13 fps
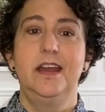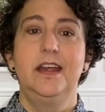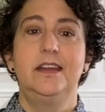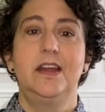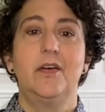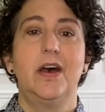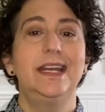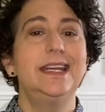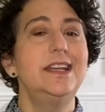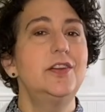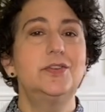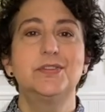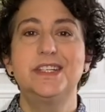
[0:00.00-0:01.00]
Now, I
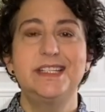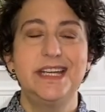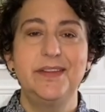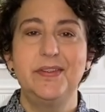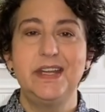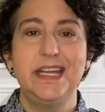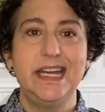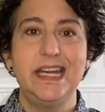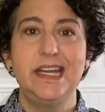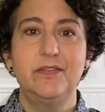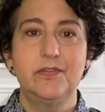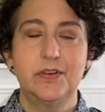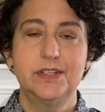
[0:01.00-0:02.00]
didn't understand the
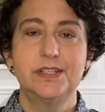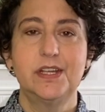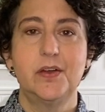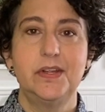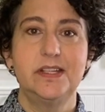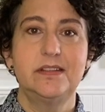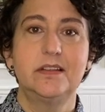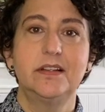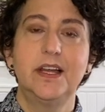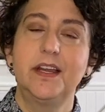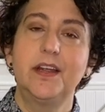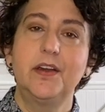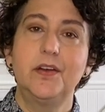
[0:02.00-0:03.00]
need for a sewing
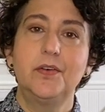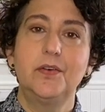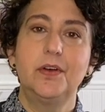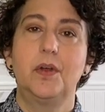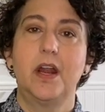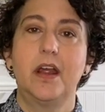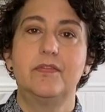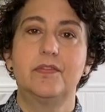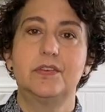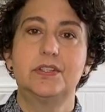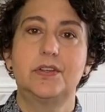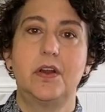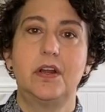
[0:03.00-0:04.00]
stiletto. When I
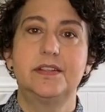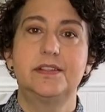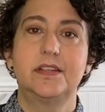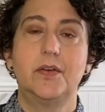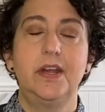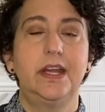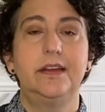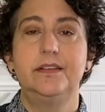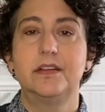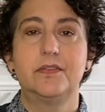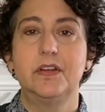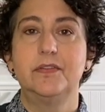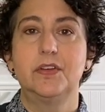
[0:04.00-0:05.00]
first started sewing, I'd
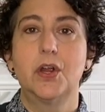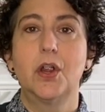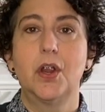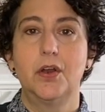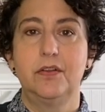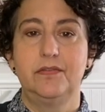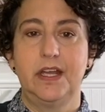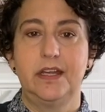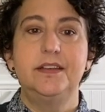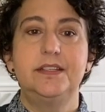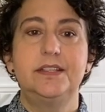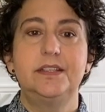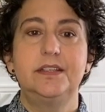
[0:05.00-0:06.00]
never even heard of
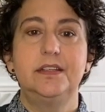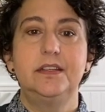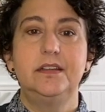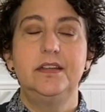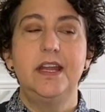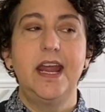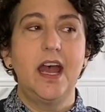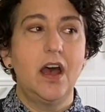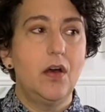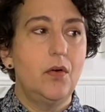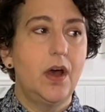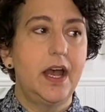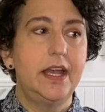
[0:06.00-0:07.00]
it. Now I